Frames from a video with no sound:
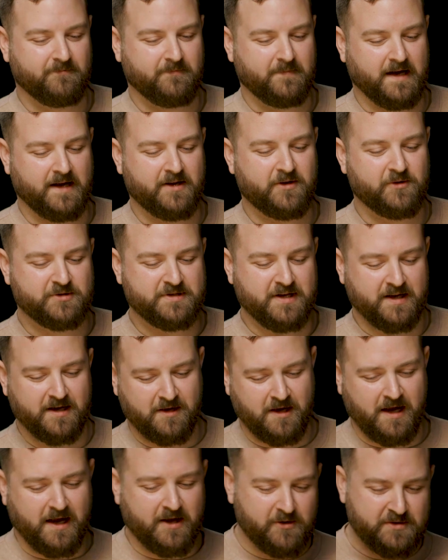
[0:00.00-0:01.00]
I use
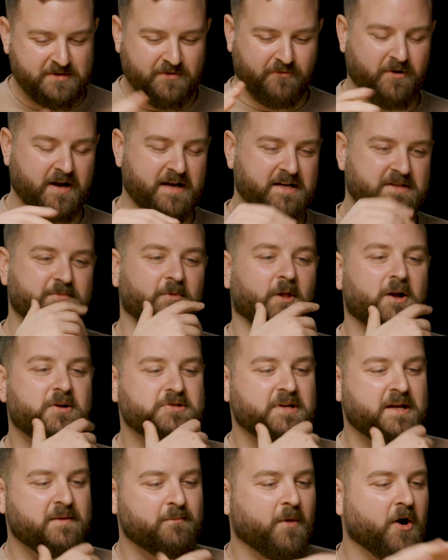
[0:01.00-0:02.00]
a phrase
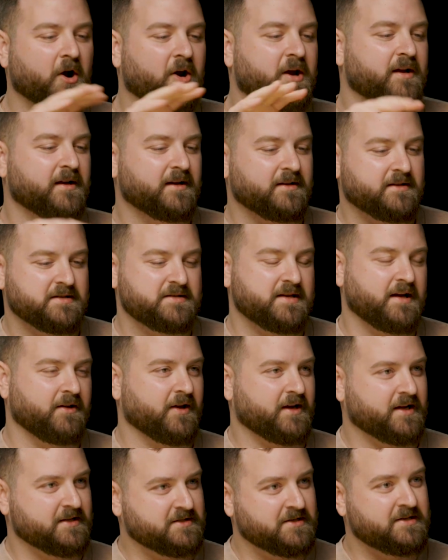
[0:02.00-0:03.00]
largely in marketing to say
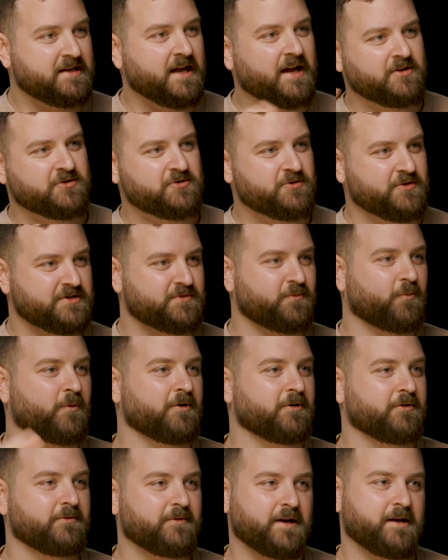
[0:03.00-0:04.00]
like it's a dangerous
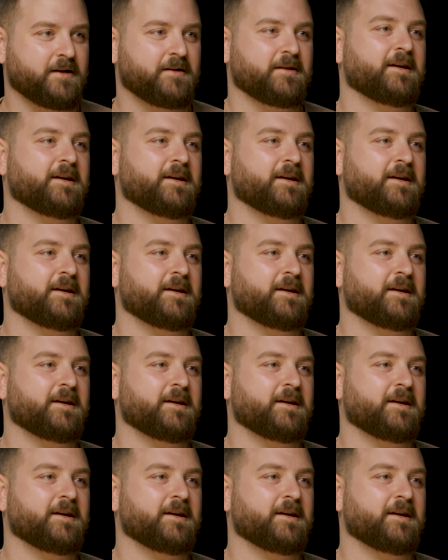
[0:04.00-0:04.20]
world, right?